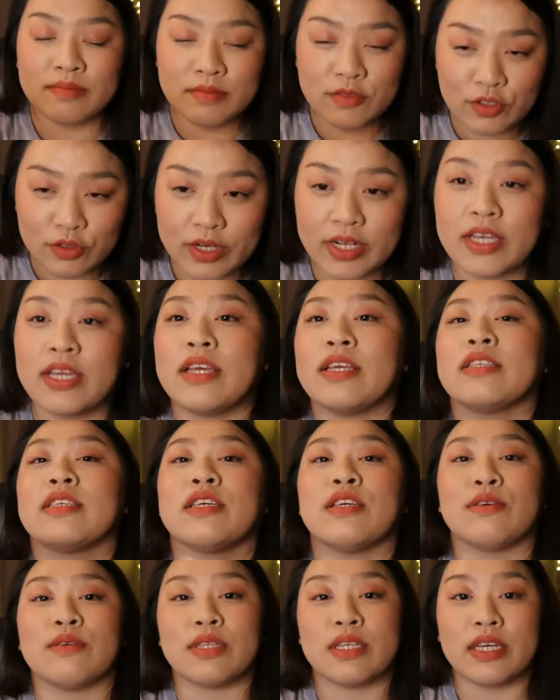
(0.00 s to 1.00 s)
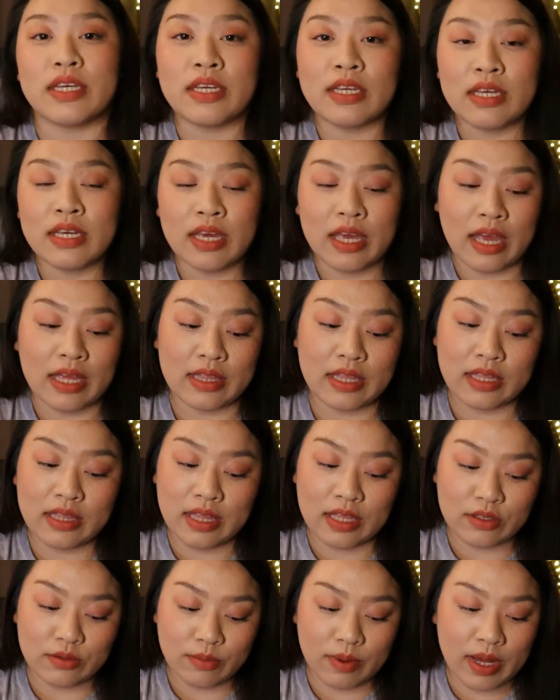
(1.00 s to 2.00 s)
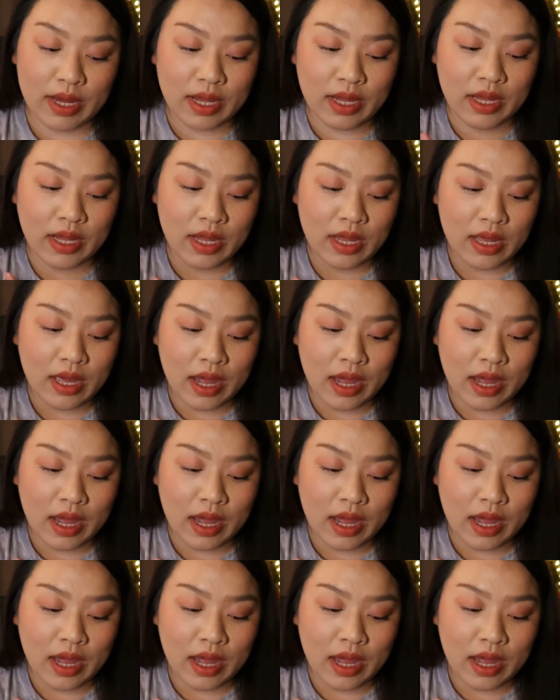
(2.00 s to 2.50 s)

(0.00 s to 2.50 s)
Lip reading: Stray Kids killed it. I think that's why